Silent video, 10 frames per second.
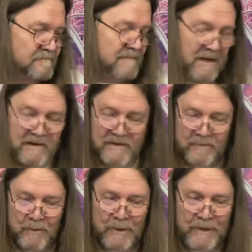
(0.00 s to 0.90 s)
It is
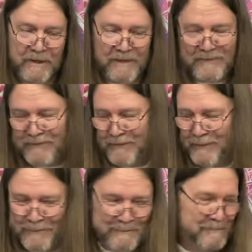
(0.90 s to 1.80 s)
what it is.
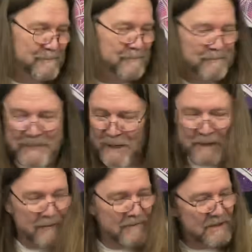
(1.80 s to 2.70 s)
I
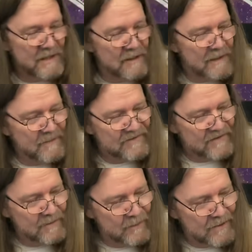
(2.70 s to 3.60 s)
love you, Leo. Let me
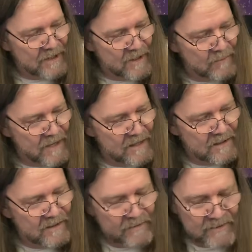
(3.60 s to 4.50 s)
see what we got right
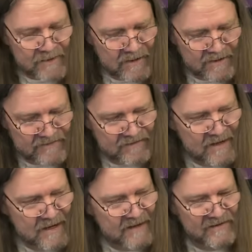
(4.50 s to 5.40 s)
here because
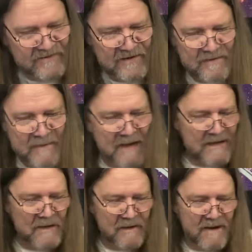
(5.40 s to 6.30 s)
this is just about
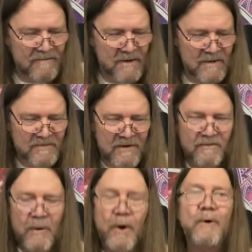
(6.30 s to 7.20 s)
Leo loving on
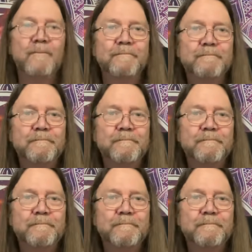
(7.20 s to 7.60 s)
themselves. Oh,